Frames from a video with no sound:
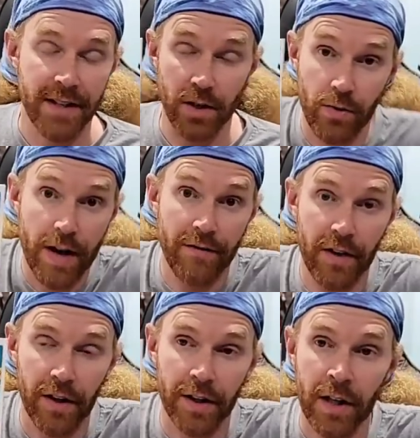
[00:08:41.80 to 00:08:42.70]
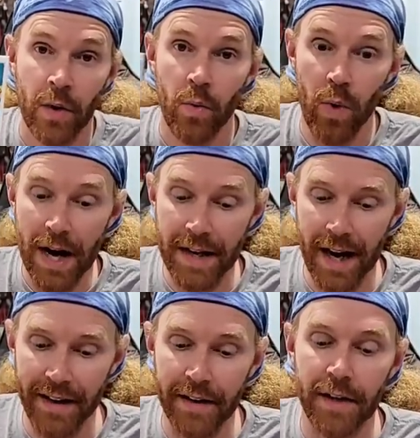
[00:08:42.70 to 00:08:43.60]
He's a great villain. Why
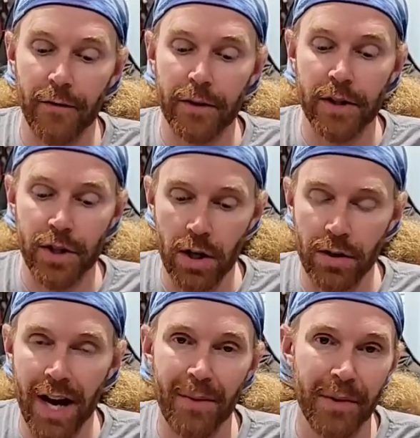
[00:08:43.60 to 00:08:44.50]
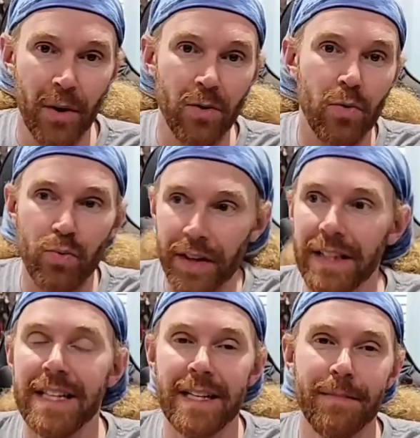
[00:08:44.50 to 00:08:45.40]
not? Enough with the Juggernaut. We don't
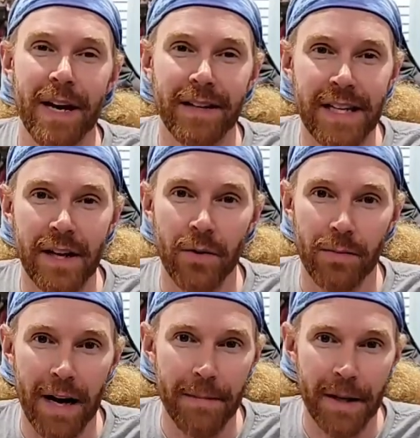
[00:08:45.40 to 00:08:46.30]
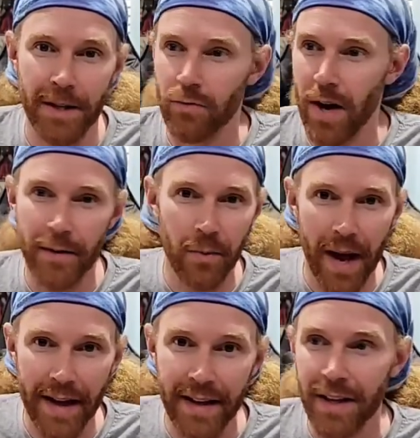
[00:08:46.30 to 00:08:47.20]
really need Magneto, in my opinion, right
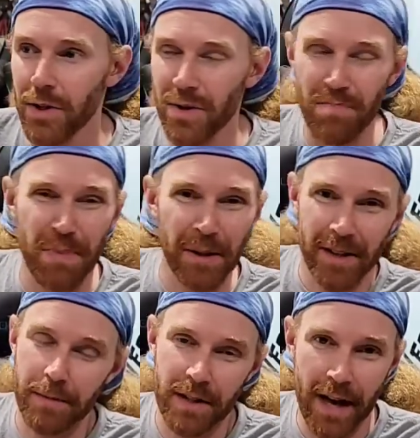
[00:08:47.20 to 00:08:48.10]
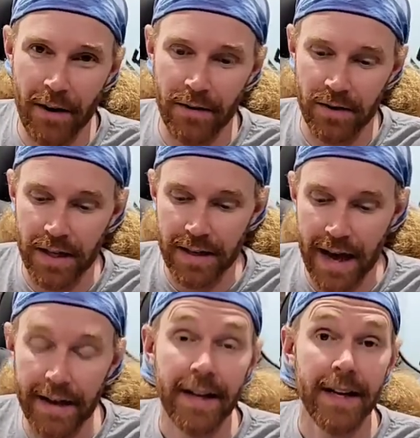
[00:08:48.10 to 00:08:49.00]
away. You can build up to characters like
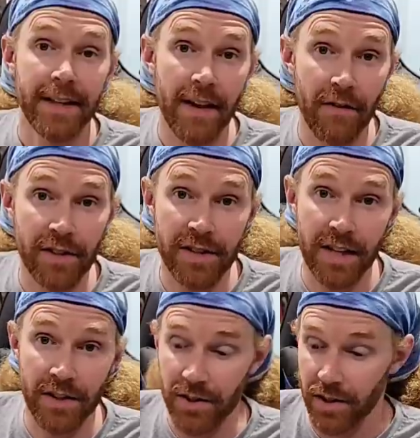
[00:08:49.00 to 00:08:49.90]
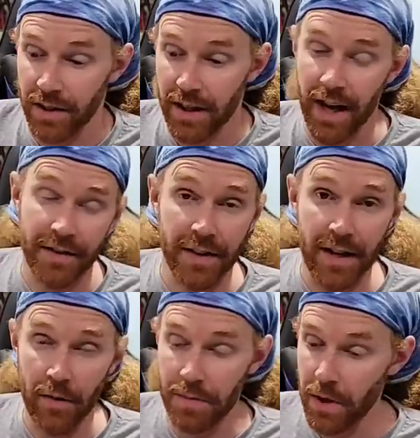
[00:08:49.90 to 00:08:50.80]
that. Give us Sinister. I think
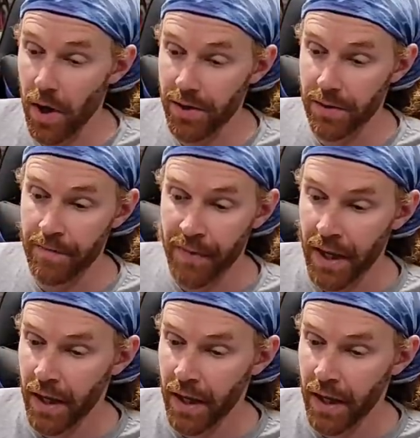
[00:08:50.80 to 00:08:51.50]
that would be awesome.